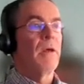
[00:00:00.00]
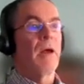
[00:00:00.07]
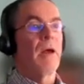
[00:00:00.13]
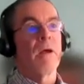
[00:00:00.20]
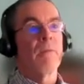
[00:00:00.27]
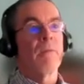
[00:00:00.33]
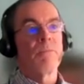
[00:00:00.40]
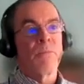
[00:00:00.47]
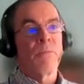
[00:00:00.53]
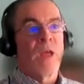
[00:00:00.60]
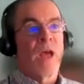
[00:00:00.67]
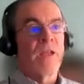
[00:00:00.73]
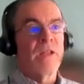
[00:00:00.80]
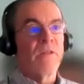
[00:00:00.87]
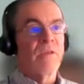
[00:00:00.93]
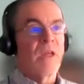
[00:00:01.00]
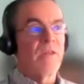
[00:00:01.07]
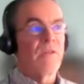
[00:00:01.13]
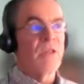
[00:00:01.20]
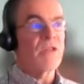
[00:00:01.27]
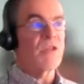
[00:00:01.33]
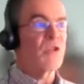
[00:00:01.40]
And
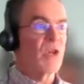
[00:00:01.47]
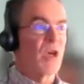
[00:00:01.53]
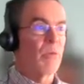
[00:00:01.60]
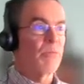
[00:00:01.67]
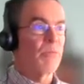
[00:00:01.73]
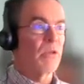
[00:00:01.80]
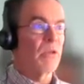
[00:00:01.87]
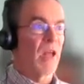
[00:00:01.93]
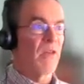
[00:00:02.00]
in this example,